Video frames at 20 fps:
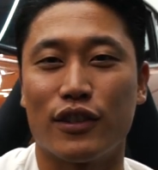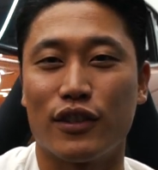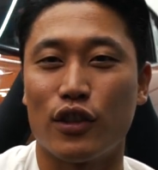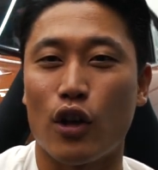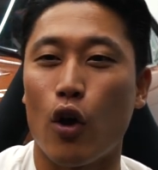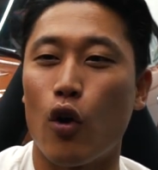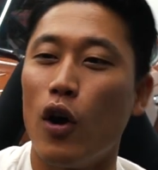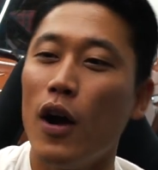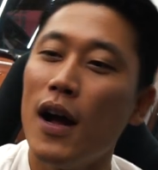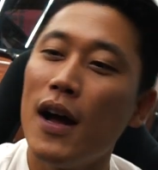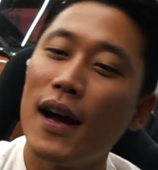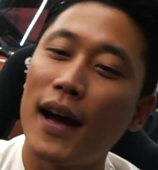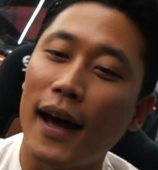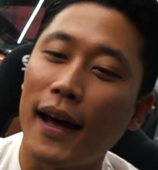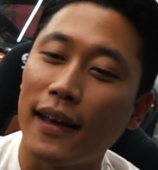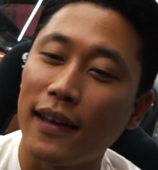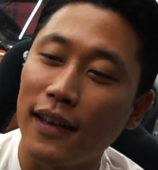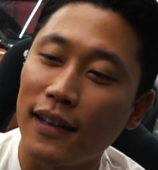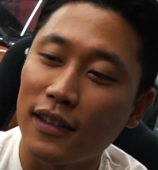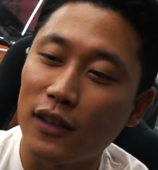So
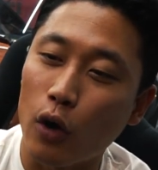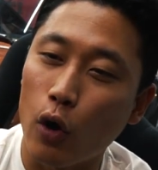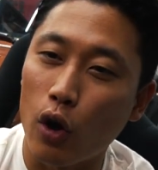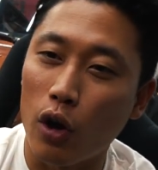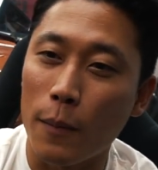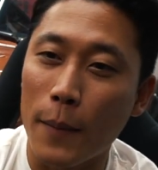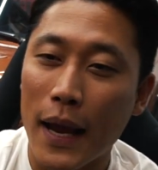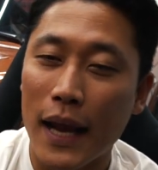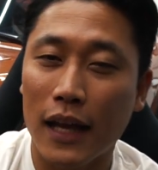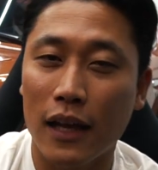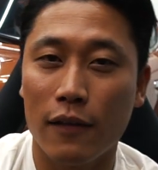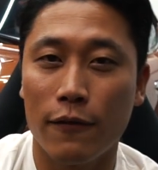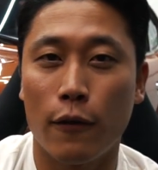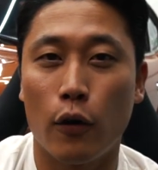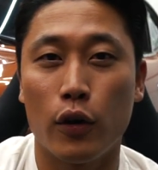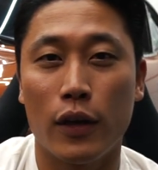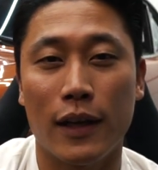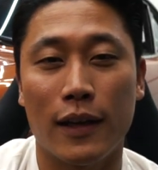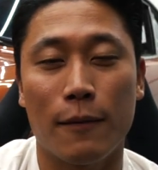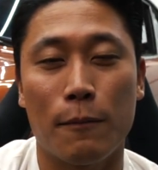I hit the automatic
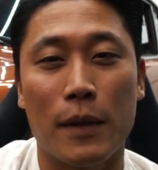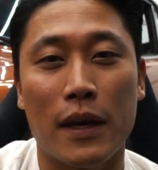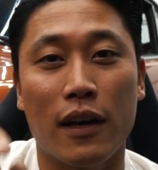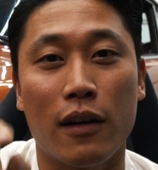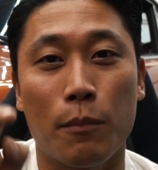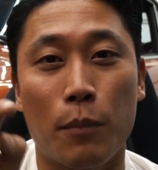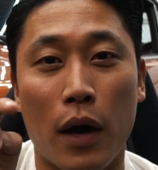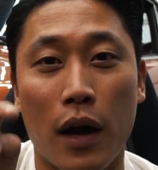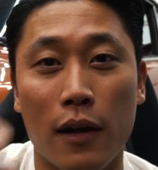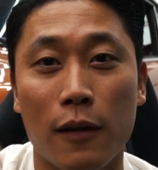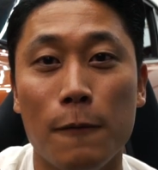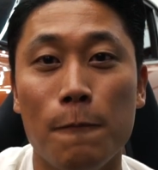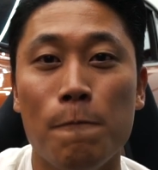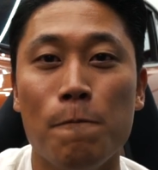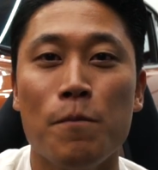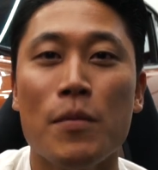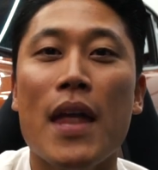folding mirror button